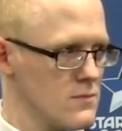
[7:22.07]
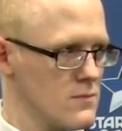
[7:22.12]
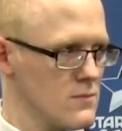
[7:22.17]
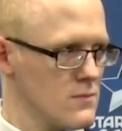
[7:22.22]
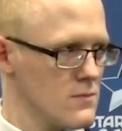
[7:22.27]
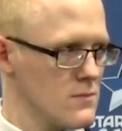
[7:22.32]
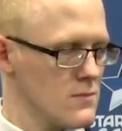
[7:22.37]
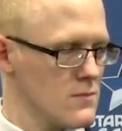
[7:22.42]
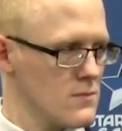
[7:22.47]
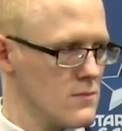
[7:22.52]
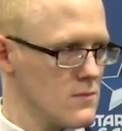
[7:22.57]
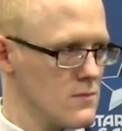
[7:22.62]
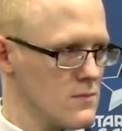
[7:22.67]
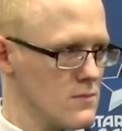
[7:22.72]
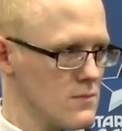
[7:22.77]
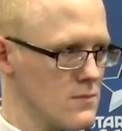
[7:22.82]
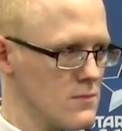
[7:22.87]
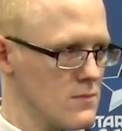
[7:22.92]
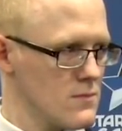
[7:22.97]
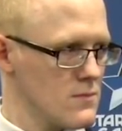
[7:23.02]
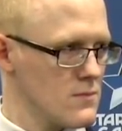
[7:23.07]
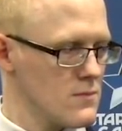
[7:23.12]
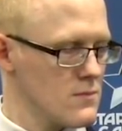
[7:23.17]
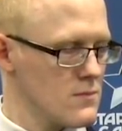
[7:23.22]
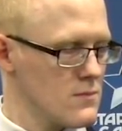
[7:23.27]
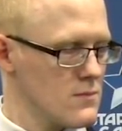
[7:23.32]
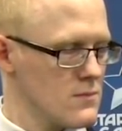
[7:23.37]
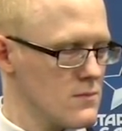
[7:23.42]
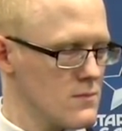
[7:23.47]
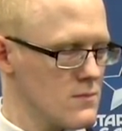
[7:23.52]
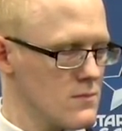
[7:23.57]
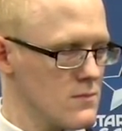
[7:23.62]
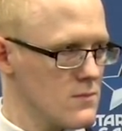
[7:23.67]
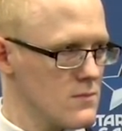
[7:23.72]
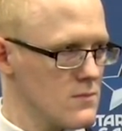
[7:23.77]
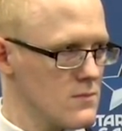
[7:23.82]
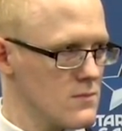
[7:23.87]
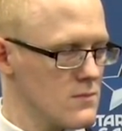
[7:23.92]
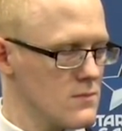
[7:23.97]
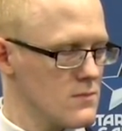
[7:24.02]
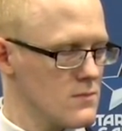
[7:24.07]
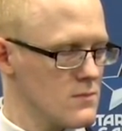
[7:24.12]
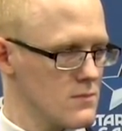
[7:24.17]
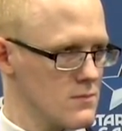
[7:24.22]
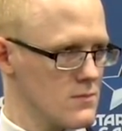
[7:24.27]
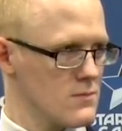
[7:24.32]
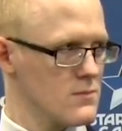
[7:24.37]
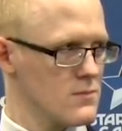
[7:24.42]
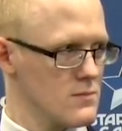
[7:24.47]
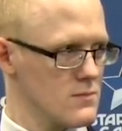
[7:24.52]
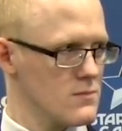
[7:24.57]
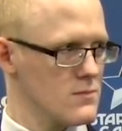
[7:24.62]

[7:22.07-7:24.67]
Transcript: (not speaking)